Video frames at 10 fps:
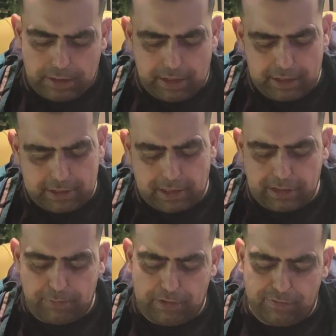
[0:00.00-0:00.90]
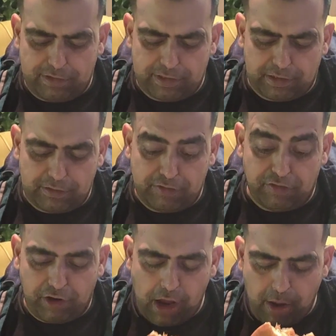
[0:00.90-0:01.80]
Now let's try the beef and onion
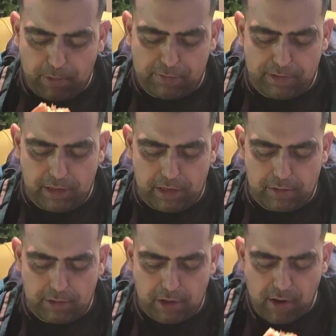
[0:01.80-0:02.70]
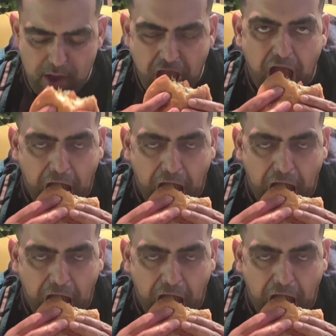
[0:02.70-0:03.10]
ring. Bismillahirrahmanirrahim.